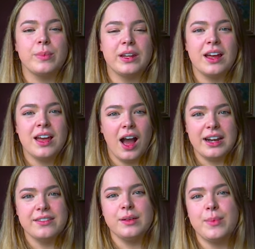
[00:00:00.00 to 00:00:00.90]
but I
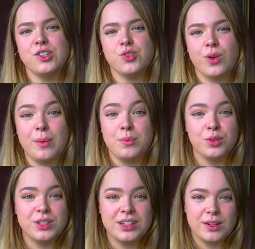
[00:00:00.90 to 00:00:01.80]
definitely made sure I
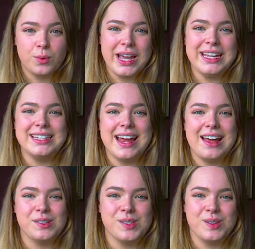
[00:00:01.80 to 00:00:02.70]
muted it way
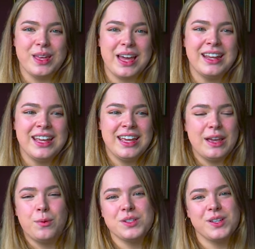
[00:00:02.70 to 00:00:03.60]
down so that
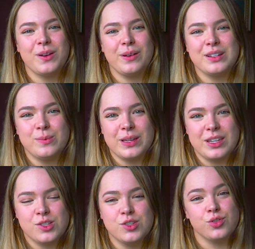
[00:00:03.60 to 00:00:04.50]
it wasn't going to
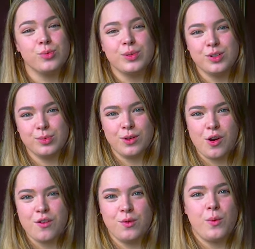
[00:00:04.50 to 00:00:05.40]
be super duper
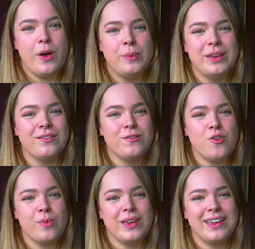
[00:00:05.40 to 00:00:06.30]
overwhelming
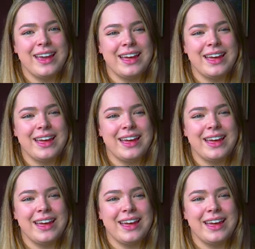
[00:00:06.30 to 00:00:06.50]
for me.